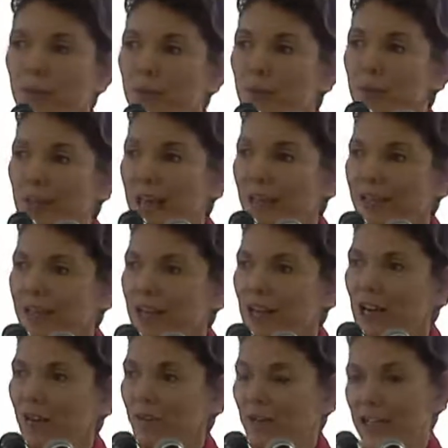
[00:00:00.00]
demanded
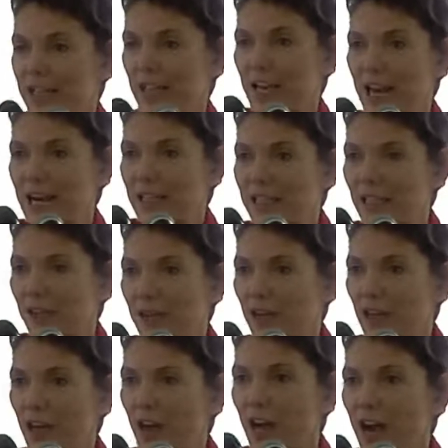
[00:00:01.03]
a
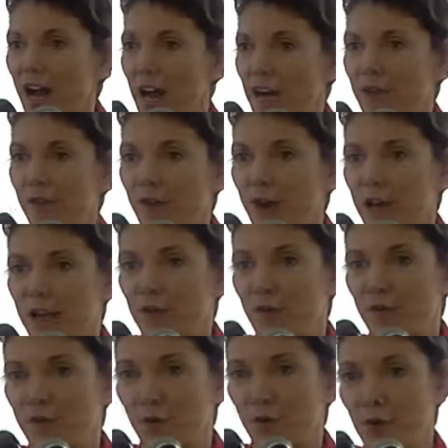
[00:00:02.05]
fantastically high fine of
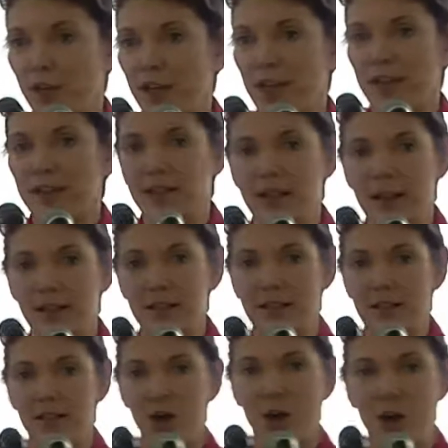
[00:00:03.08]

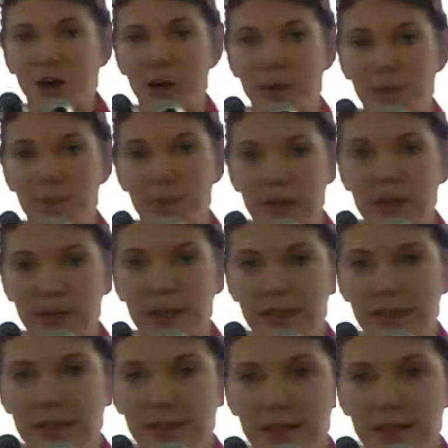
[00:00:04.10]
40,000 RMB,